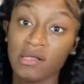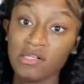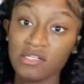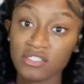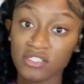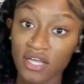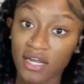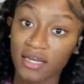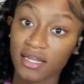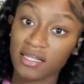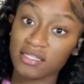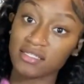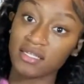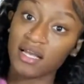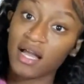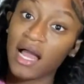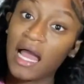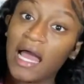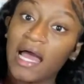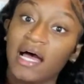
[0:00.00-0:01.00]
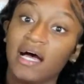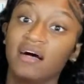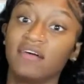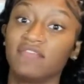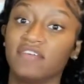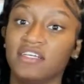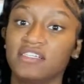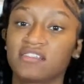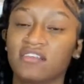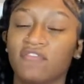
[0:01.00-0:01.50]
So the next thing I have
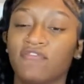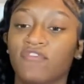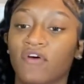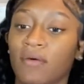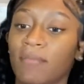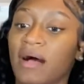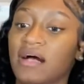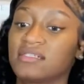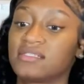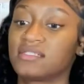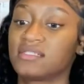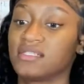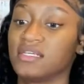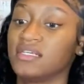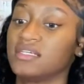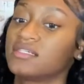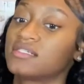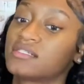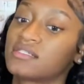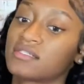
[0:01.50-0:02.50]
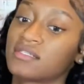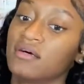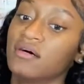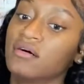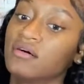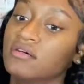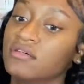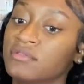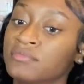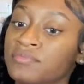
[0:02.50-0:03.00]
is a 4x6
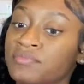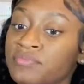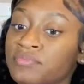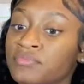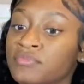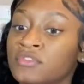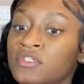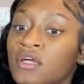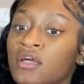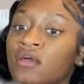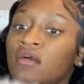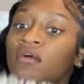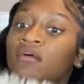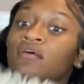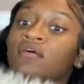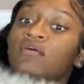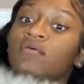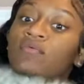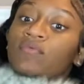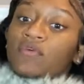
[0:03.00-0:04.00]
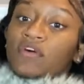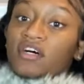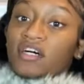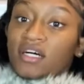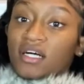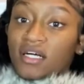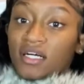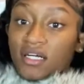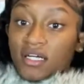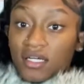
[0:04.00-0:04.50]

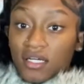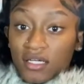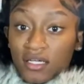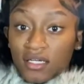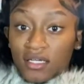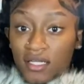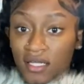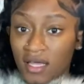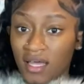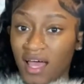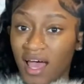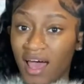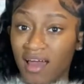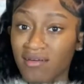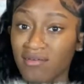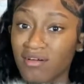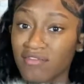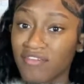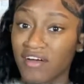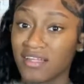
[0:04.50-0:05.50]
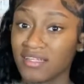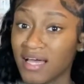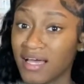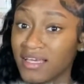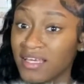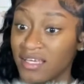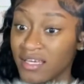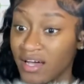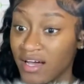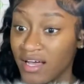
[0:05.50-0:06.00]
rug. I don't know if I like it, y'all.